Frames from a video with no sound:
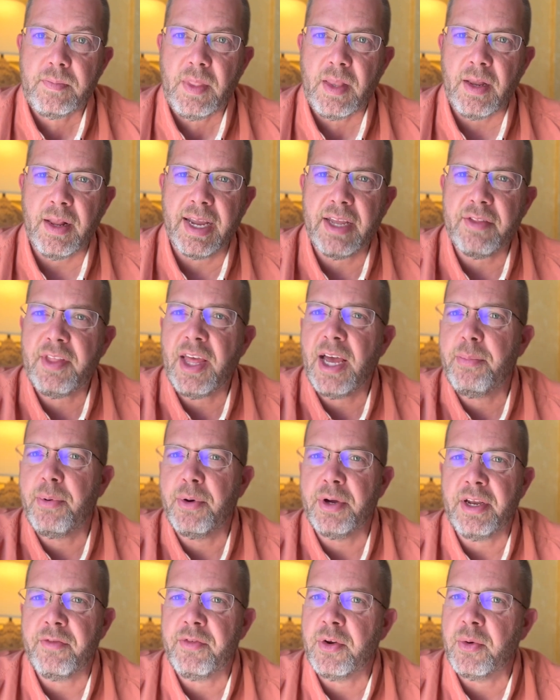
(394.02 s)
Like at that
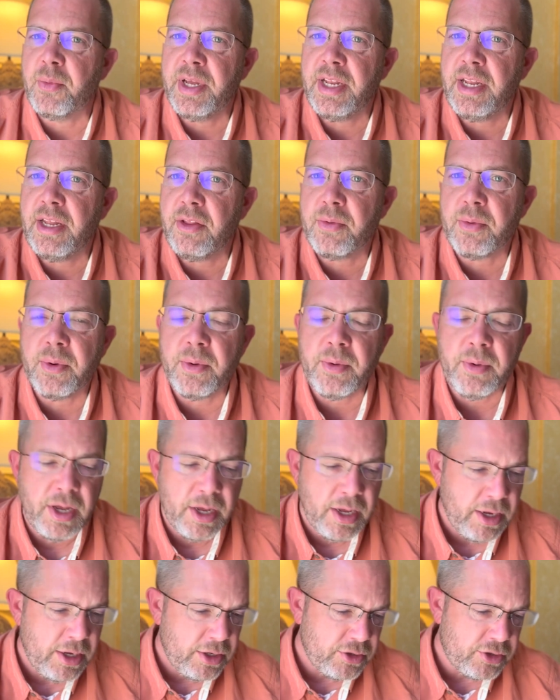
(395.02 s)
point, if you're reading through
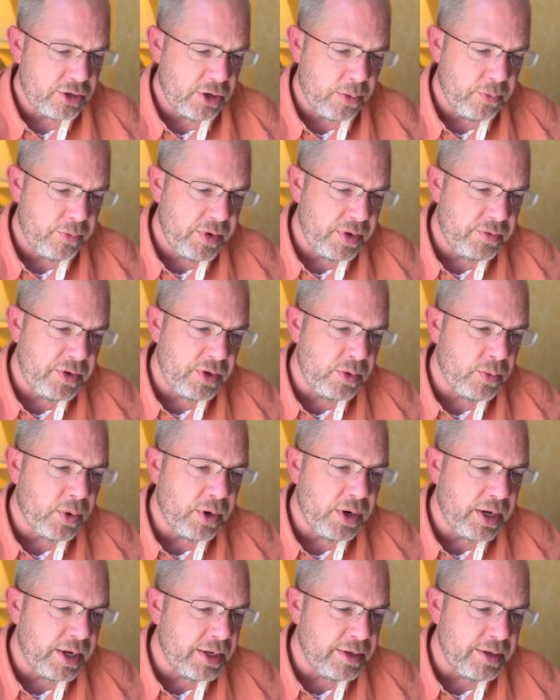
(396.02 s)
Psalm
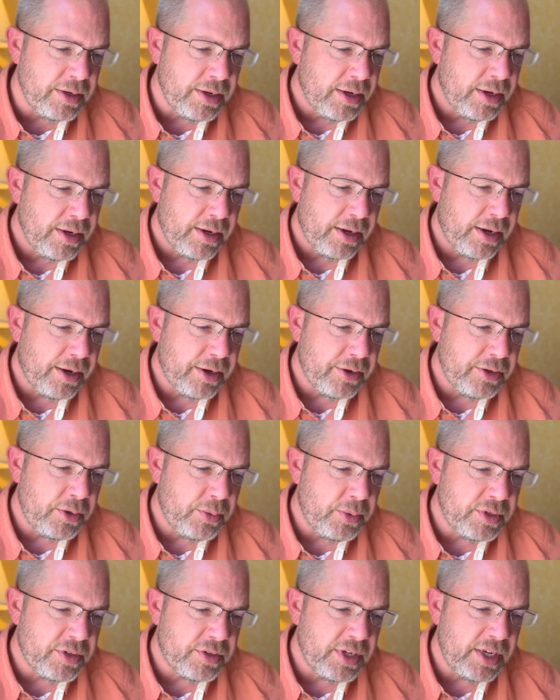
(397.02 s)
51,
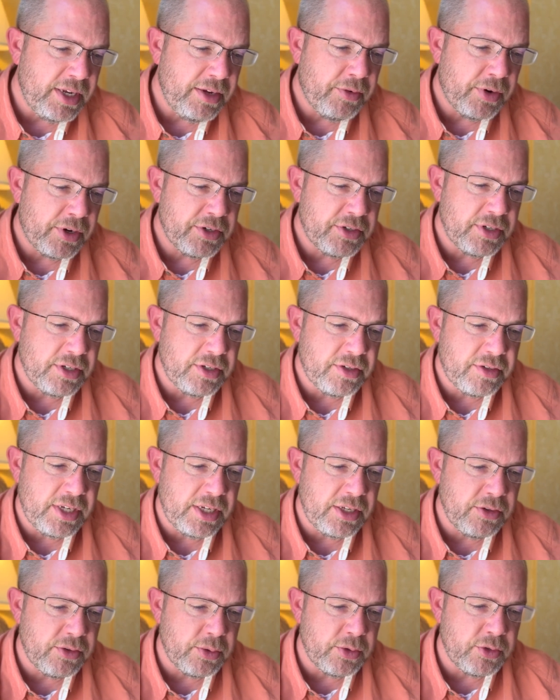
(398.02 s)
you would see verses
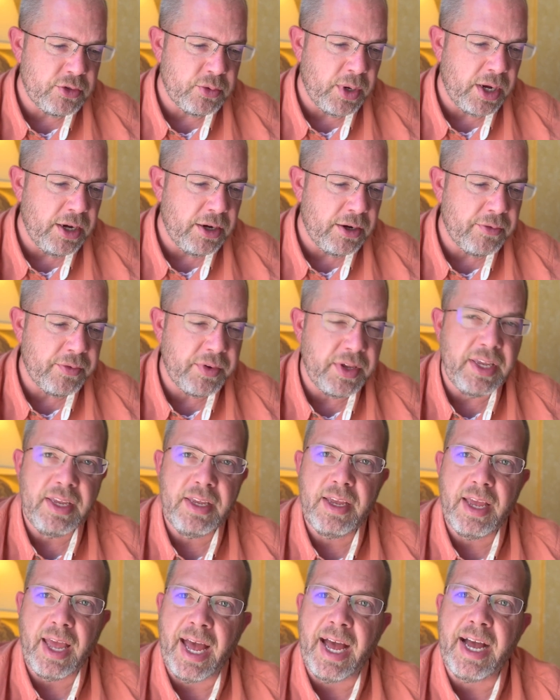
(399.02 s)
10 through 12,
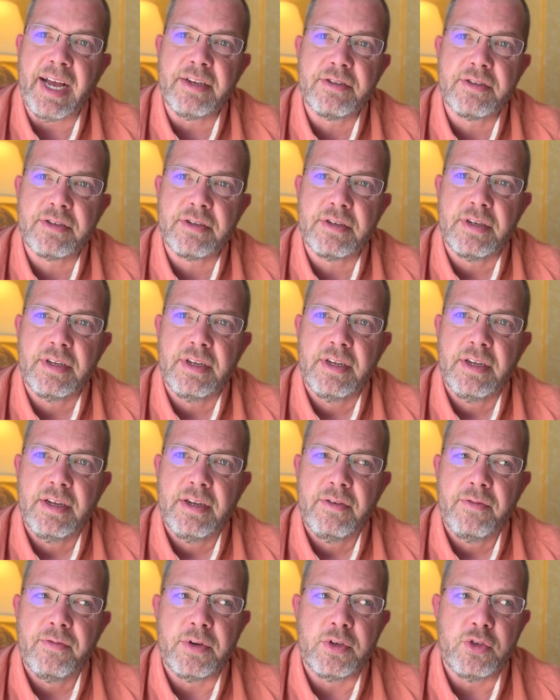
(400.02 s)
He asks
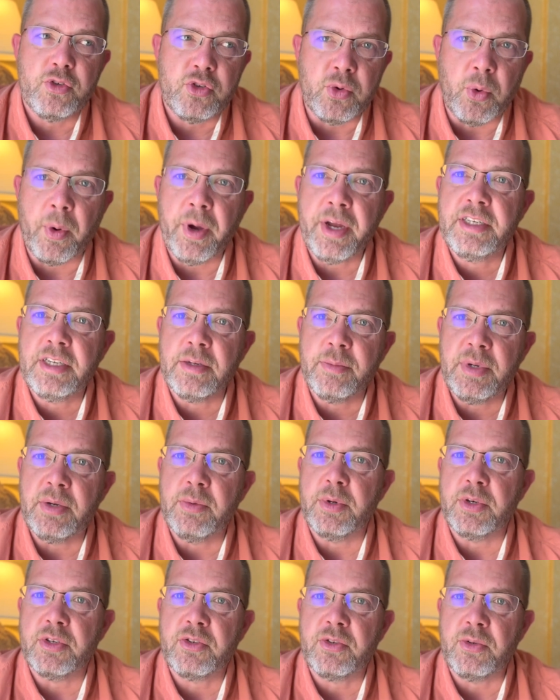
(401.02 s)
for joy to be
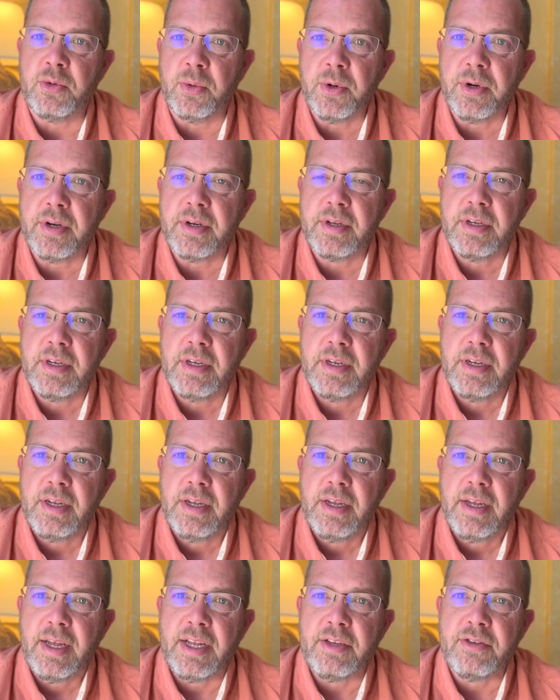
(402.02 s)
restored.
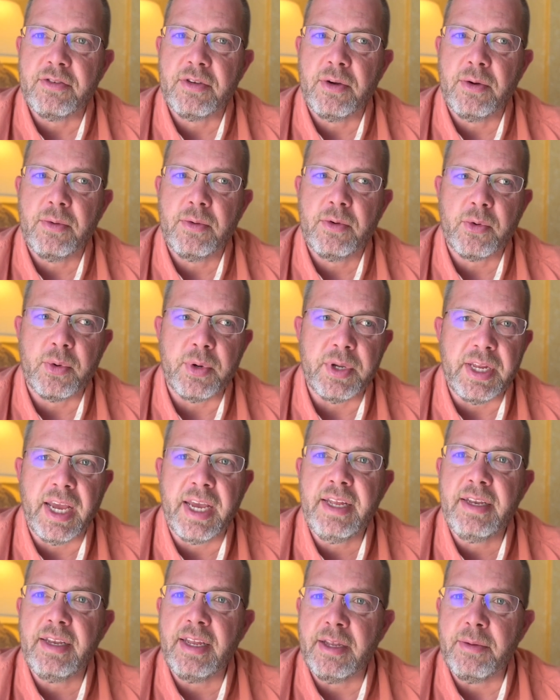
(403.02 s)
And so
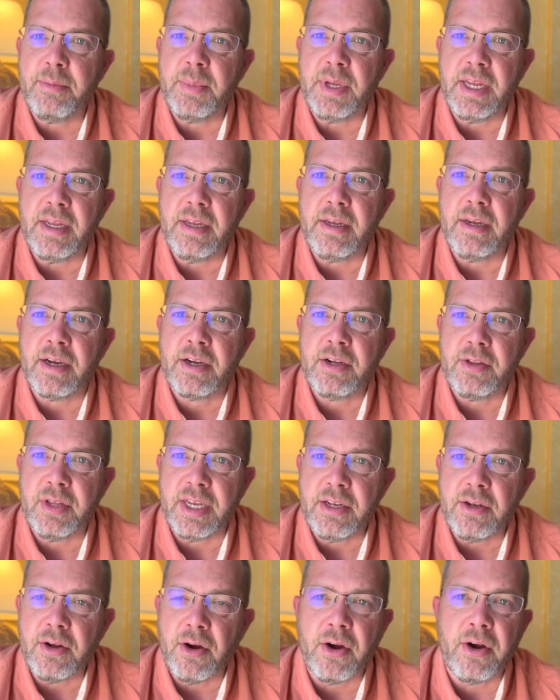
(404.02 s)
create in me a
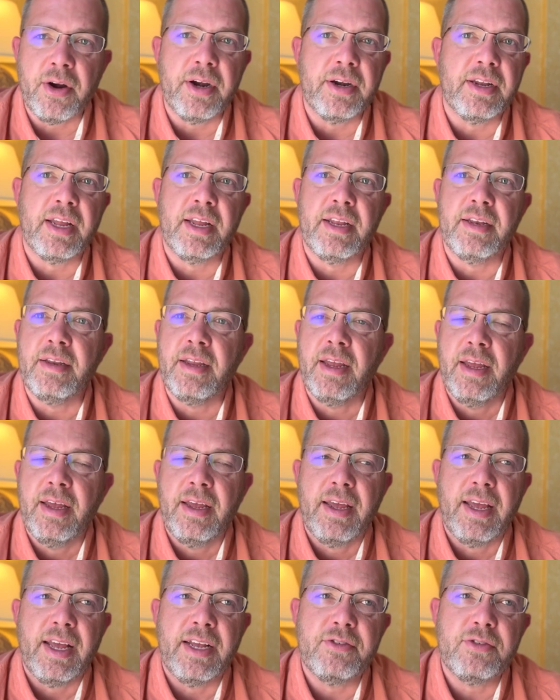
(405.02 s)
clean heart. And
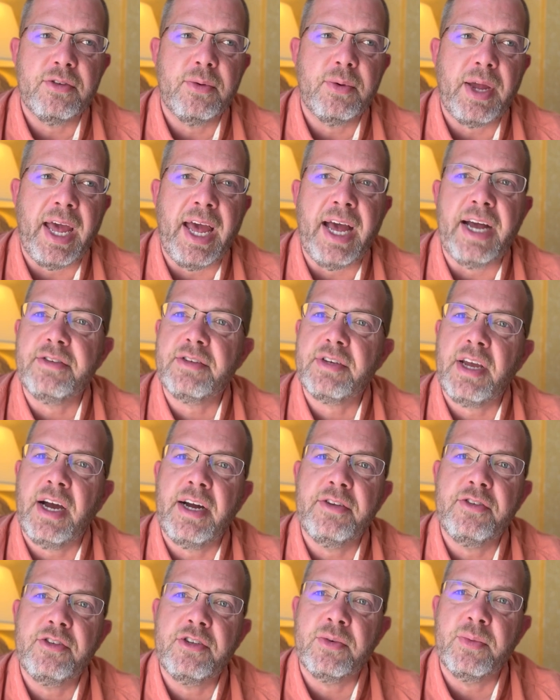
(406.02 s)
so ask
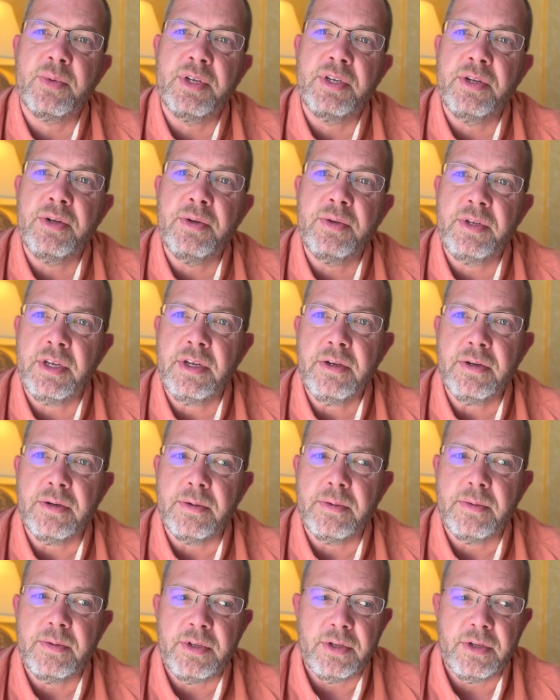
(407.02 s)
God to renew you.